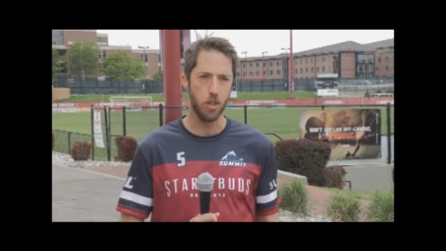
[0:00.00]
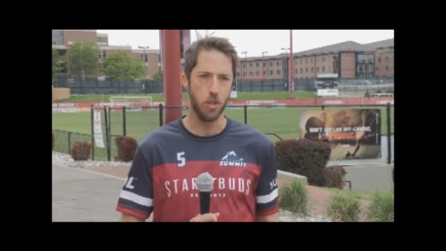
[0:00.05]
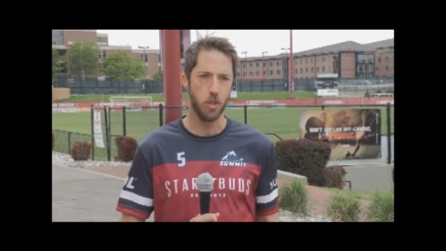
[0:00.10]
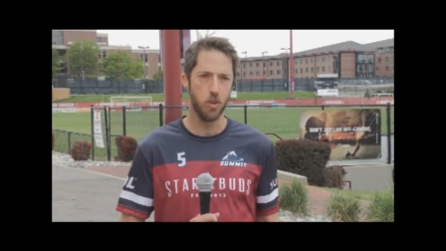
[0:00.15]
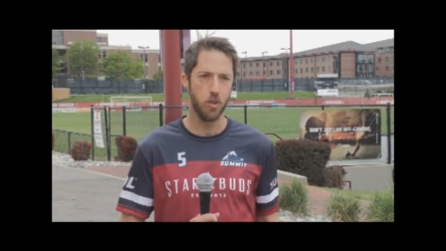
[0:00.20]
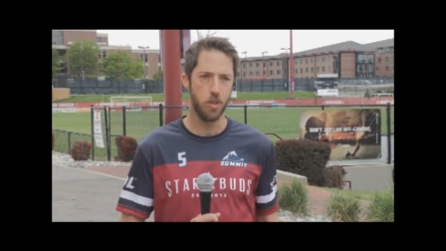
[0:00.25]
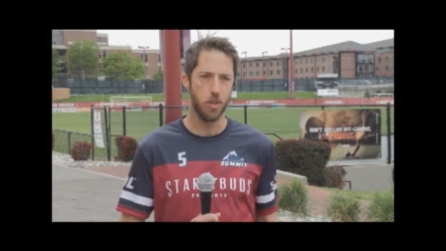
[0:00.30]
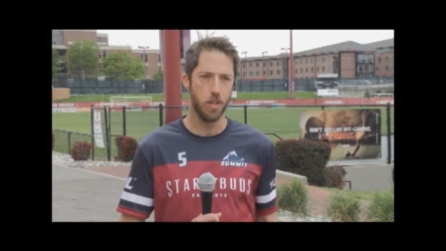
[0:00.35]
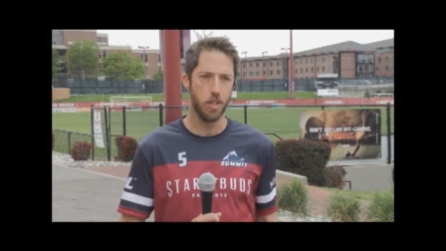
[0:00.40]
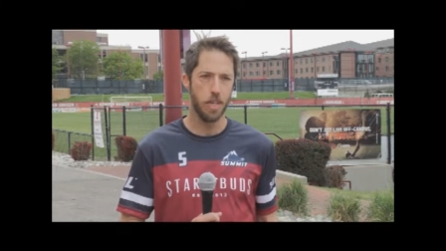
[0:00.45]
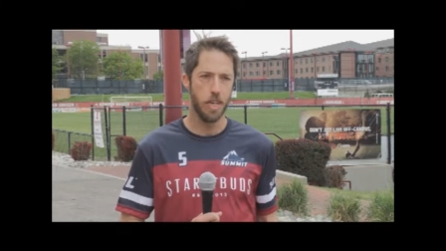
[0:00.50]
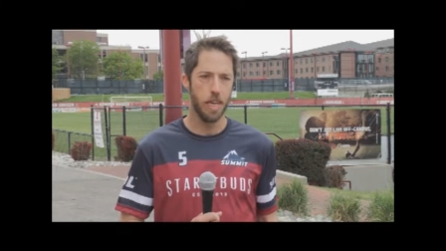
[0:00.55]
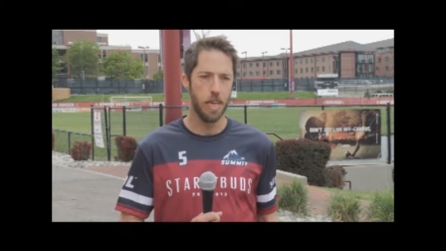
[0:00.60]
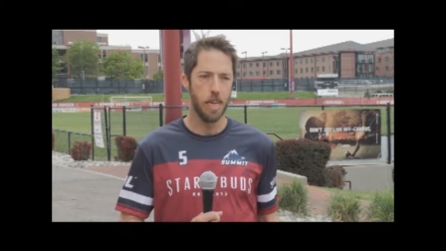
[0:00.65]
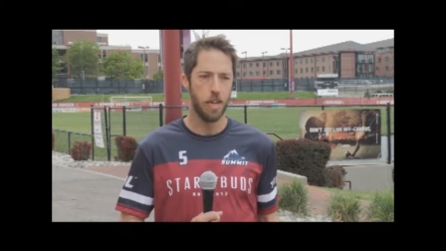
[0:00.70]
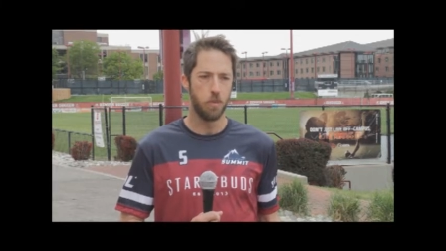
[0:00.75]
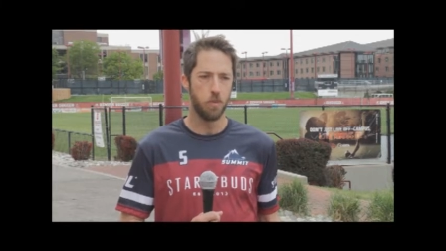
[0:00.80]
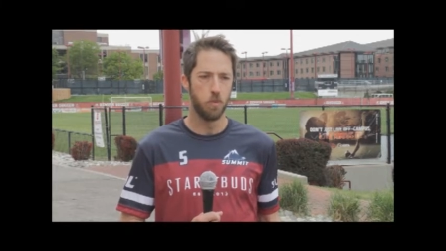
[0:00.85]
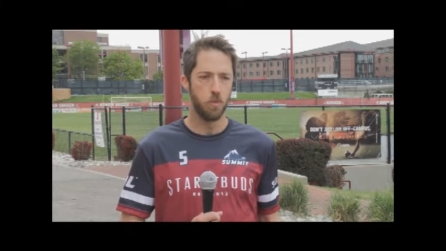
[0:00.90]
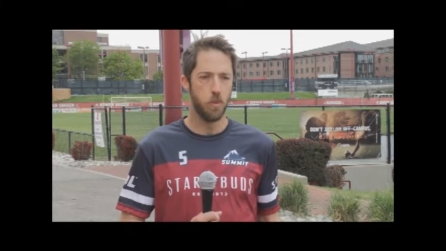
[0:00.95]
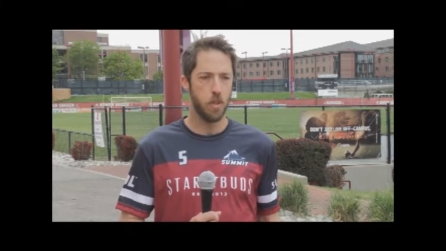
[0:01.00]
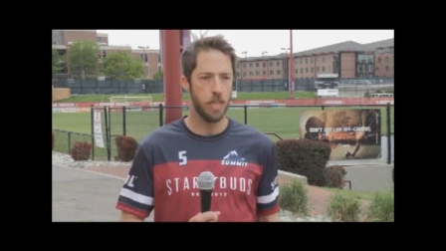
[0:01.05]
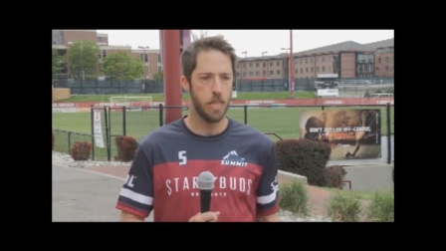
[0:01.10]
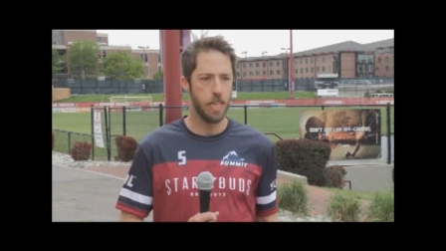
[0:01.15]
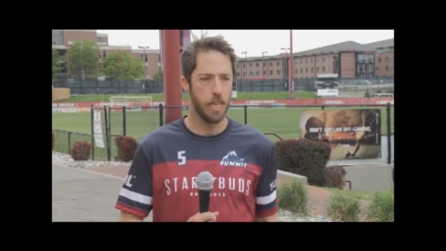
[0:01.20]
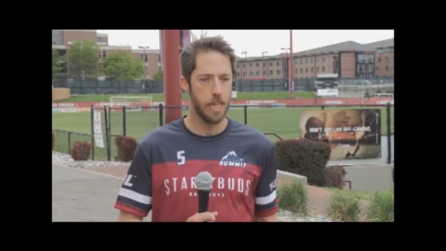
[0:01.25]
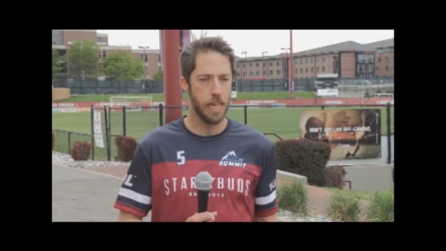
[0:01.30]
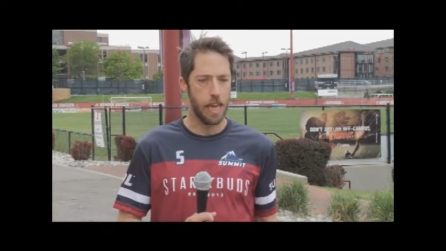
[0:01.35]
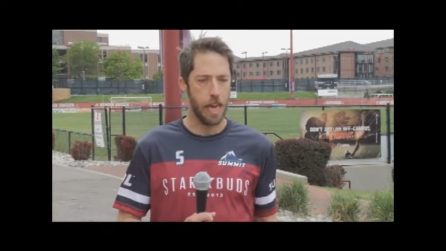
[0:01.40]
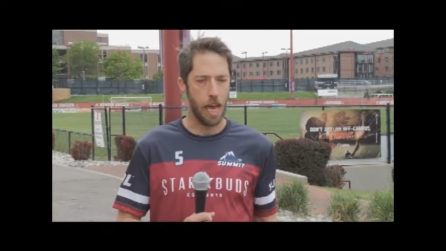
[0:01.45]
school
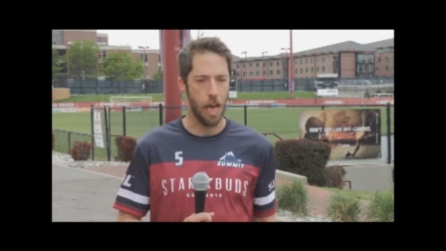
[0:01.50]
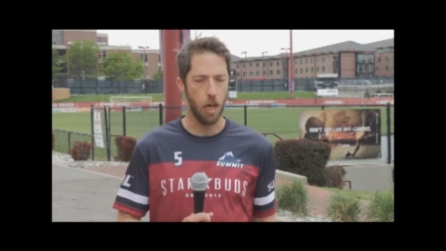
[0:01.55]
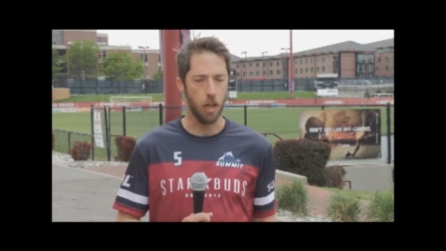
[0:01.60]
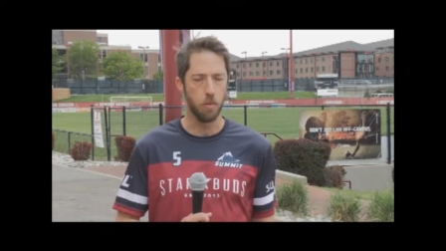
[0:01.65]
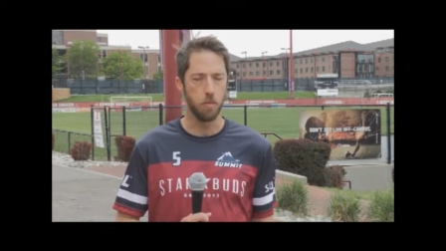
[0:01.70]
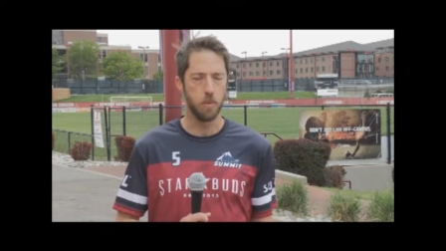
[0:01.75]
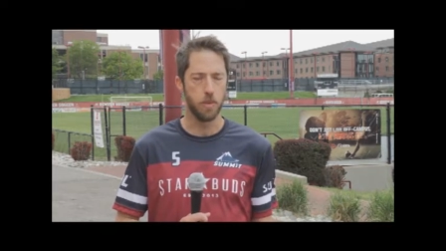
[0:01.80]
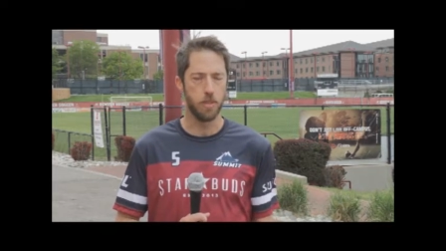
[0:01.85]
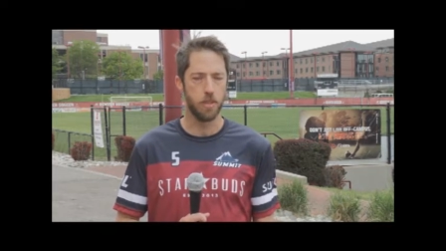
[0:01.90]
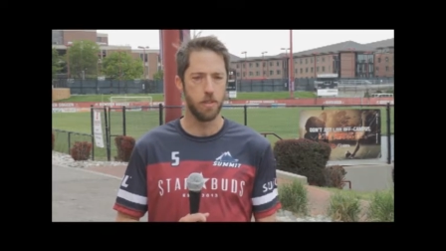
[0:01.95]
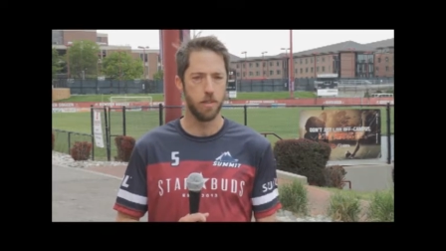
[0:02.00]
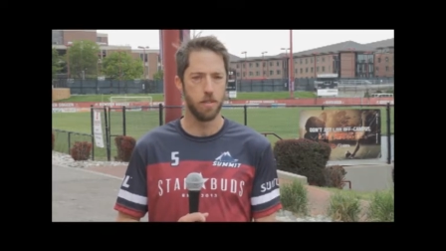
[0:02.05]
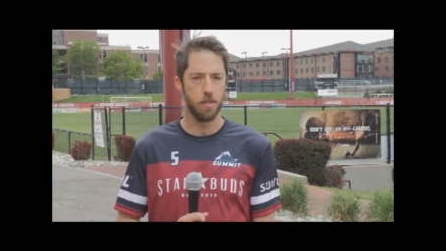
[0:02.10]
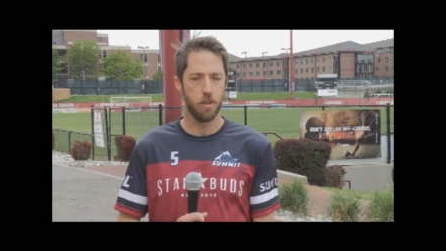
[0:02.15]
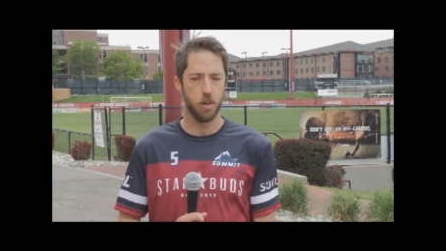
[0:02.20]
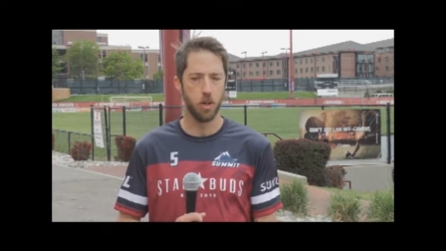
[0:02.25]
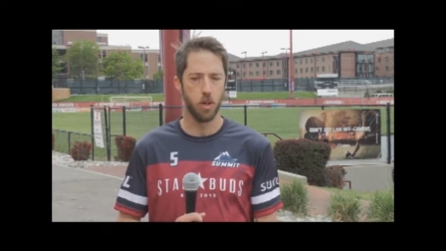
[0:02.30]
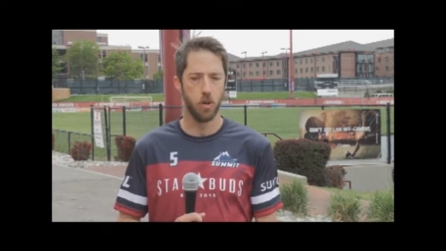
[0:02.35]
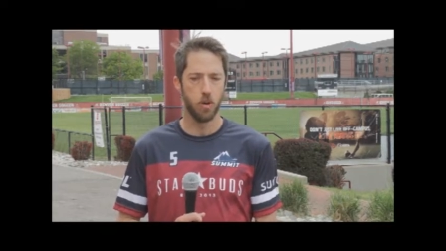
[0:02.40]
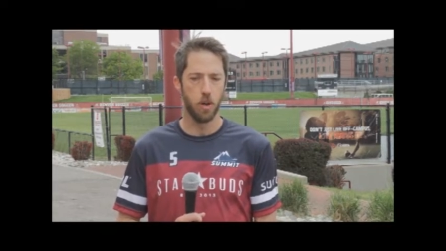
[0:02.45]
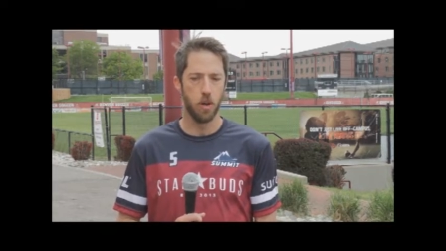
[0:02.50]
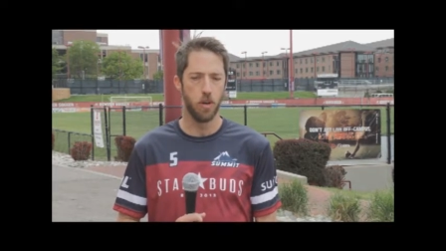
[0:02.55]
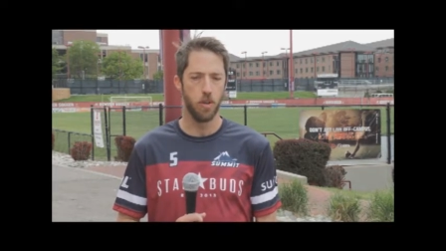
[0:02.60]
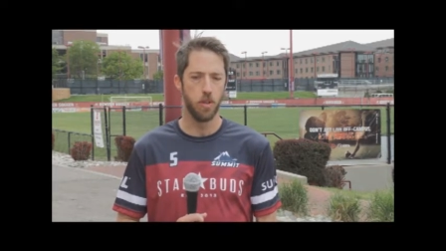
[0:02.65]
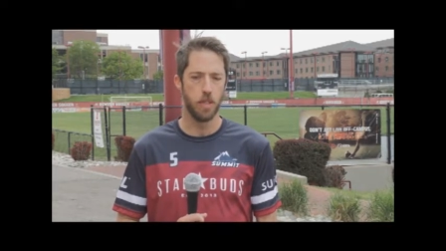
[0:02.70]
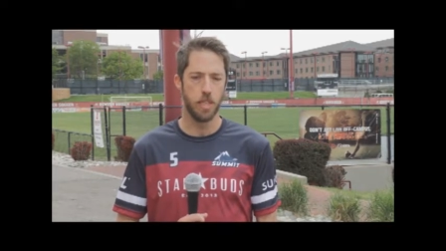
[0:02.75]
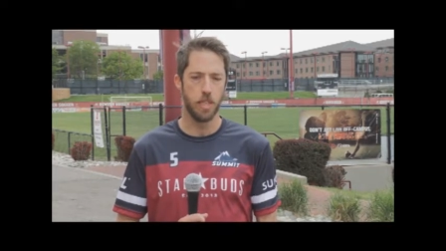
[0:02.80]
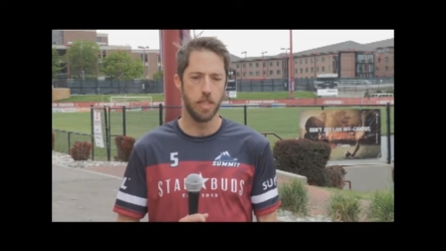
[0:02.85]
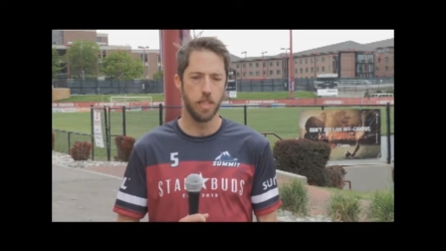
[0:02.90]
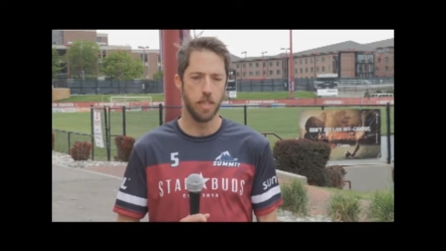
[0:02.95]
really helps grow
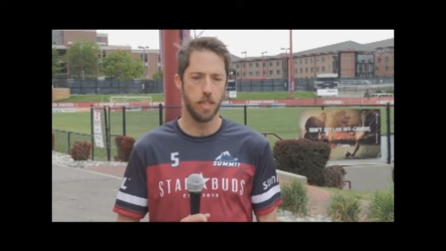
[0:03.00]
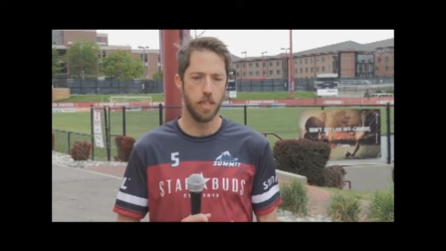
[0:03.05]
the,